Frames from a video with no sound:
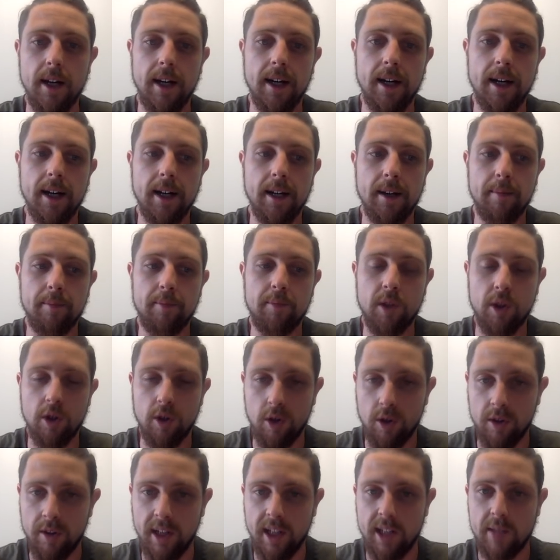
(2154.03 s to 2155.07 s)

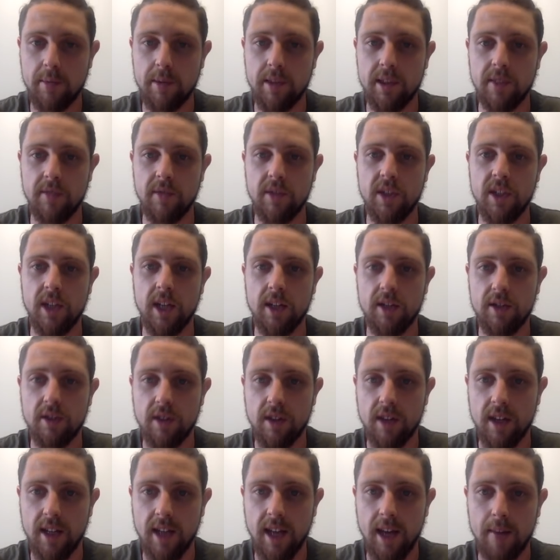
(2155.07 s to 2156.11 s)
on that specific day so
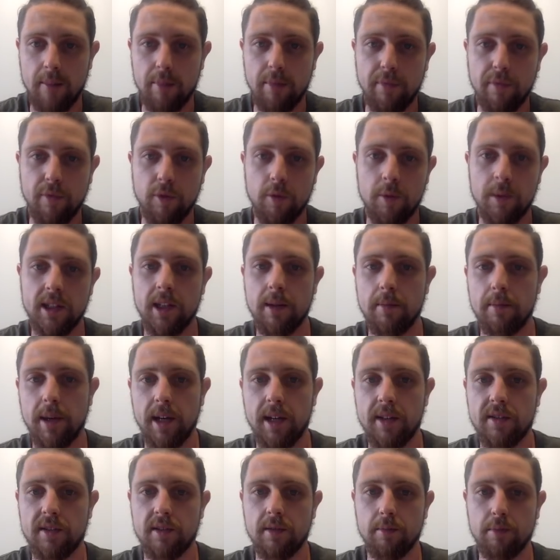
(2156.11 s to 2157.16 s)
they can perform at their
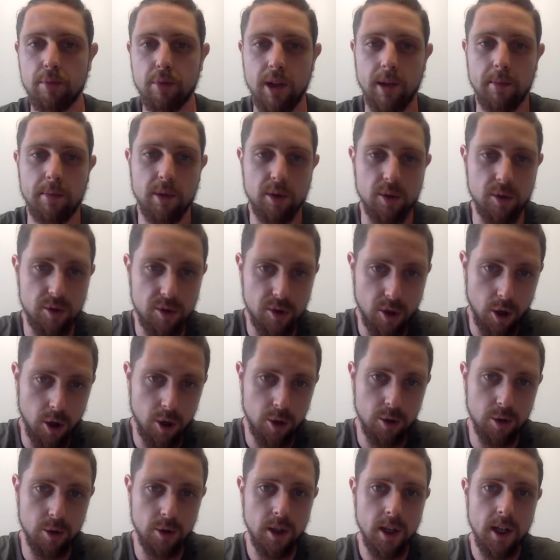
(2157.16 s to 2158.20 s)
best and put up a good
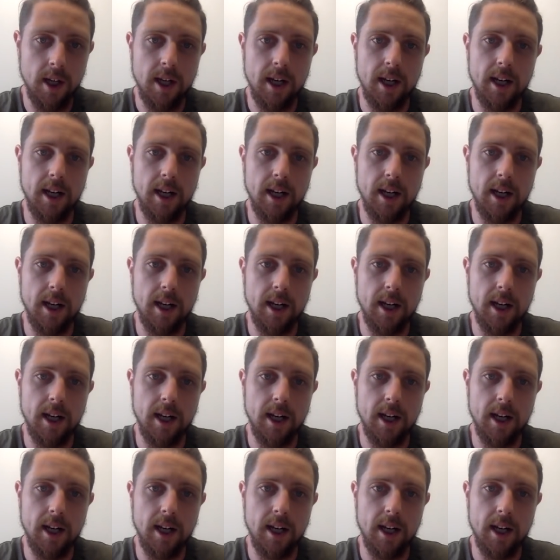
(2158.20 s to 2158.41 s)
total.